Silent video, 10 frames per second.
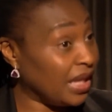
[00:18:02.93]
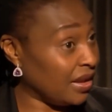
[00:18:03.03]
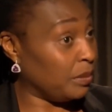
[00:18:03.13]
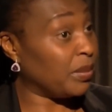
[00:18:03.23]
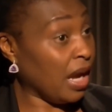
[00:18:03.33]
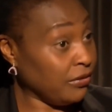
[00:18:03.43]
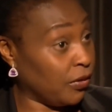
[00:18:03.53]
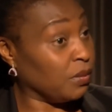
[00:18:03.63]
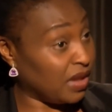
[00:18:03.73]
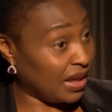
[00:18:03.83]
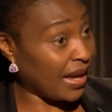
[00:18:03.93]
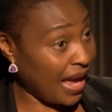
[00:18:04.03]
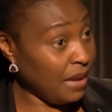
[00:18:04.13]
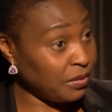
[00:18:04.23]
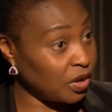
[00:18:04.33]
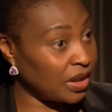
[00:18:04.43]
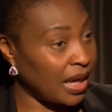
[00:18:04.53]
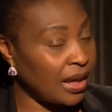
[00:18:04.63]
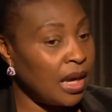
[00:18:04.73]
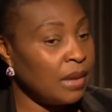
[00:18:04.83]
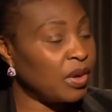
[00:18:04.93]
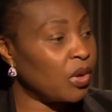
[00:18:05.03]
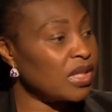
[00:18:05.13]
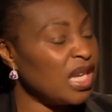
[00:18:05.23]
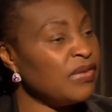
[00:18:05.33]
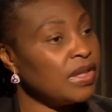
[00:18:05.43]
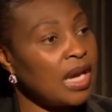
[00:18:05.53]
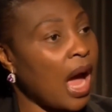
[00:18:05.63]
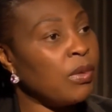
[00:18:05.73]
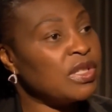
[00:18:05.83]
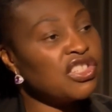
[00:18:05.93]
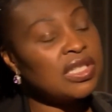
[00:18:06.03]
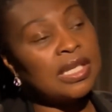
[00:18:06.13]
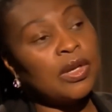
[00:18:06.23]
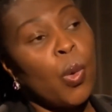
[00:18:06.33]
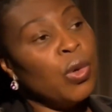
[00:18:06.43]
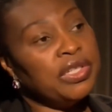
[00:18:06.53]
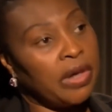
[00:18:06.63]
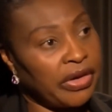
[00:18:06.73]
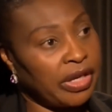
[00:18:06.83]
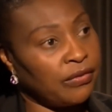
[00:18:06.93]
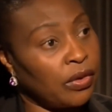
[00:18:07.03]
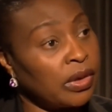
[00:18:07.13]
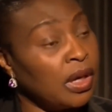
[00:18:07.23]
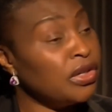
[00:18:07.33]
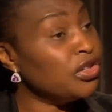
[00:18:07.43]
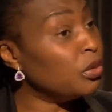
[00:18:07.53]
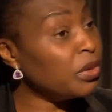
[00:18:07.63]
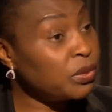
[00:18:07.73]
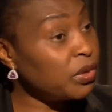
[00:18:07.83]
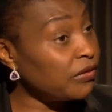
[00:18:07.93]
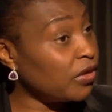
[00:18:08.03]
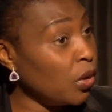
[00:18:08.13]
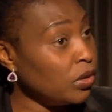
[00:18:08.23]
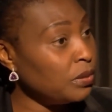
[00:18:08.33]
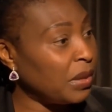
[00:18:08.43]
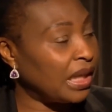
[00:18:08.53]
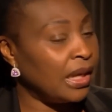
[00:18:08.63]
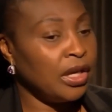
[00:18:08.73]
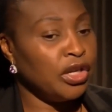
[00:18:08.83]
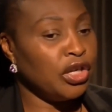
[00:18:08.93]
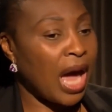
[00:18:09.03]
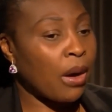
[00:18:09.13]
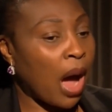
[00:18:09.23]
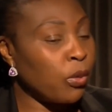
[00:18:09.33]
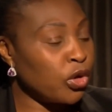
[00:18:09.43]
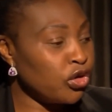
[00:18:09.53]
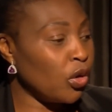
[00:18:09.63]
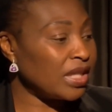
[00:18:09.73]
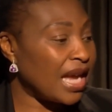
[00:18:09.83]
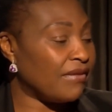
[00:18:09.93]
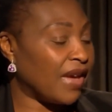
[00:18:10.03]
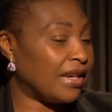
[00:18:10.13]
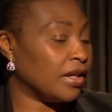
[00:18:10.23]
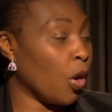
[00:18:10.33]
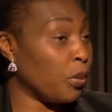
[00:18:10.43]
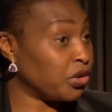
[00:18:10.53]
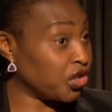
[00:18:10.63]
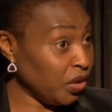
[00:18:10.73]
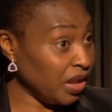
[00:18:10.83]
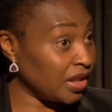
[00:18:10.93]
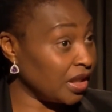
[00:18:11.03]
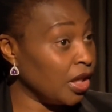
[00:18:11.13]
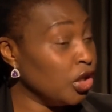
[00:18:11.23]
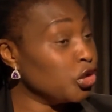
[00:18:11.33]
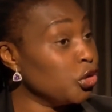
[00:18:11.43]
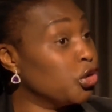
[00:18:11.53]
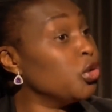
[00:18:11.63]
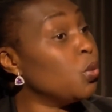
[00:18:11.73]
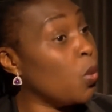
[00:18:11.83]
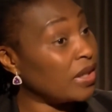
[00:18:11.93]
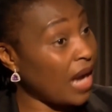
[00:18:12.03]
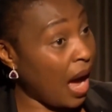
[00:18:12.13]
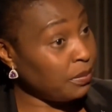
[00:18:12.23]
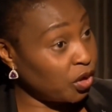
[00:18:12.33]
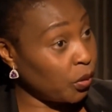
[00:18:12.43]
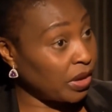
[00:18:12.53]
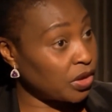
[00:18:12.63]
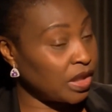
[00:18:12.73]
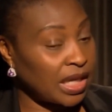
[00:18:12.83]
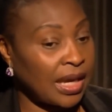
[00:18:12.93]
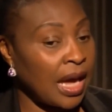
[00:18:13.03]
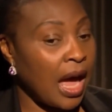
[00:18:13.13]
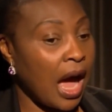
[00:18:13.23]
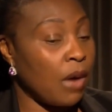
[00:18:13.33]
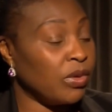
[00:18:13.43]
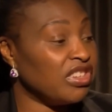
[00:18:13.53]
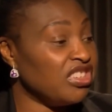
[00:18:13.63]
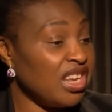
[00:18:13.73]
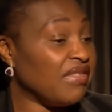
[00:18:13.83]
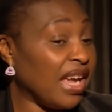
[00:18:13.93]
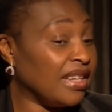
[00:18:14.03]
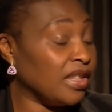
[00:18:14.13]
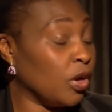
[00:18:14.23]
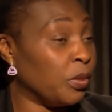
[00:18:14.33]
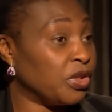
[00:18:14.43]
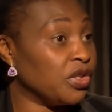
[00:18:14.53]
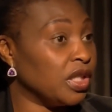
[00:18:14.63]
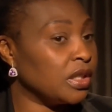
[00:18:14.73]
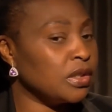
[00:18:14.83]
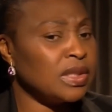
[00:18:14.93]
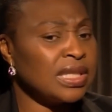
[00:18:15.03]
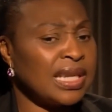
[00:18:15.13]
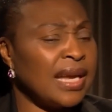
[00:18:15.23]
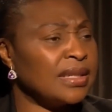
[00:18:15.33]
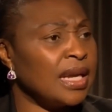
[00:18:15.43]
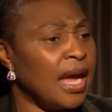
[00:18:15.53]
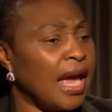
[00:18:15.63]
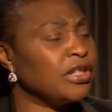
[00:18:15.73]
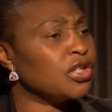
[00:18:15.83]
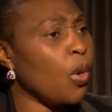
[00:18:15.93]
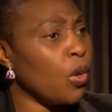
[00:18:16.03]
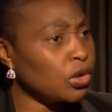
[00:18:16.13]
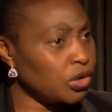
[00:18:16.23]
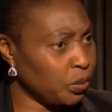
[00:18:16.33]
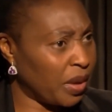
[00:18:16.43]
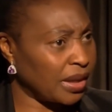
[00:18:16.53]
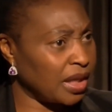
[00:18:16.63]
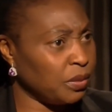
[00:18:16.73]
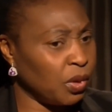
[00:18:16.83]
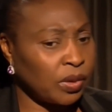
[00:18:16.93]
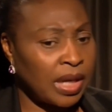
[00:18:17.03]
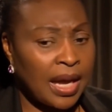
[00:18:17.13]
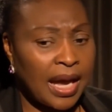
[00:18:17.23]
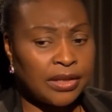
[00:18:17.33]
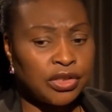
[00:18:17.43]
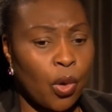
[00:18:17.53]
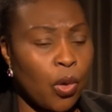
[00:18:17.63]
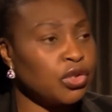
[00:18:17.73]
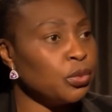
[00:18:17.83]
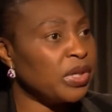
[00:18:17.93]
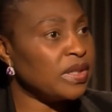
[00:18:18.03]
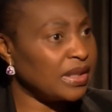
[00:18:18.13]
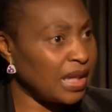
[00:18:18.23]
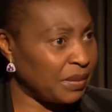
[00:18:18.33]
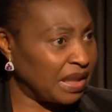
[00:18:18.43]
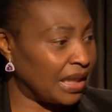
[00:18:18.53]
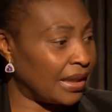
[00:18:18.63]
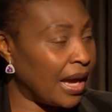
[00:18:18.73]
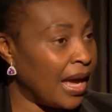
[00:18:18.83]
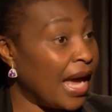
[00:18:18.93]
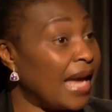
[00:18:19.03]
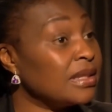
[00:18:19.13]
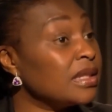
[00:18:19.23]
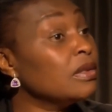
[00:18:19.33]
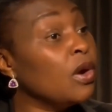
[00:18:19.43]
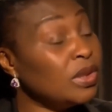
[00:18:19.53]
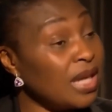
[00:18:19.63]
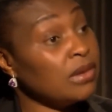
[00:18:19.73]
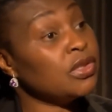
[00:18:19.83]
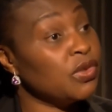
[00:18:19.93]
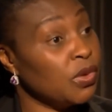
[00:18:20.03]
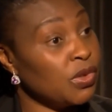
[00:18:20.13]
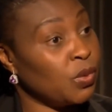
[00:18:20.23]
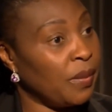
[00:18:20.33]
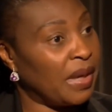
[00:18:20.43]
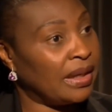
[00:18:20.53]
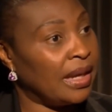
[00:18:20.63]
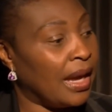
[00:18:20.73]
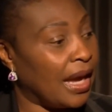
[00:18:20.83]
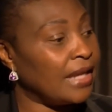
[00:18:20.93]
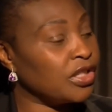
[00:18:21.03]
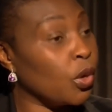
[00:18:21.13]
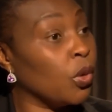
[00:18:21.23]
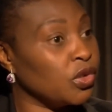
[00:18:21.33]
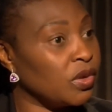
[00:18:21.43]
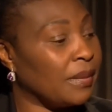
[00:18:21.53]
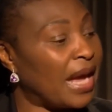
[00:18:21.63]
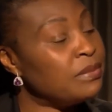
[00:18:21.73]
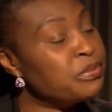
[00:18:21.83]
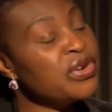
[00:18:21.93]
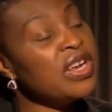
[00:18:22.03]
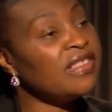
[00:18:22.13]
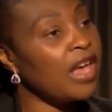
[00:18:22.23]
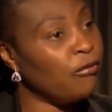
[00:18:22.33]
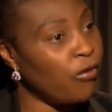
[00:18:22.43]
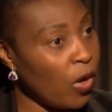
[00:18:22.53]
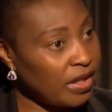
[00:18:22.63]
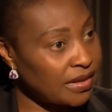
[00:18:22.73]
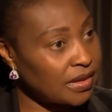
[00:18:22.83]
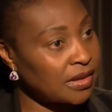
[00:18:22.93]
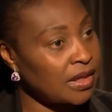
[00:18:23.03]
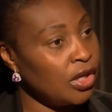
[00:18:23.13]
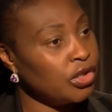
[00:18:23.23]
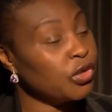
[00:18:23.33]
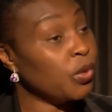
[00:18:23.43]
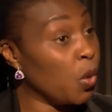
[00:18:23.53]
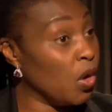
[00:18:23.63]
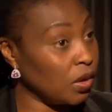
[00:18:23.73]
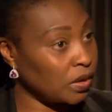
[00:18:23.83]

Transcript: to be in the platform that I am today. Because if I was just an ordinary Yvonne, nobody would have known me. I would not have had an opportunity to do what I'm doing today. I would never had an opportunity to stand and talk to Ban Ki-moon and talk to President Mandela and still go down to those women and talk to them and bring their voices to the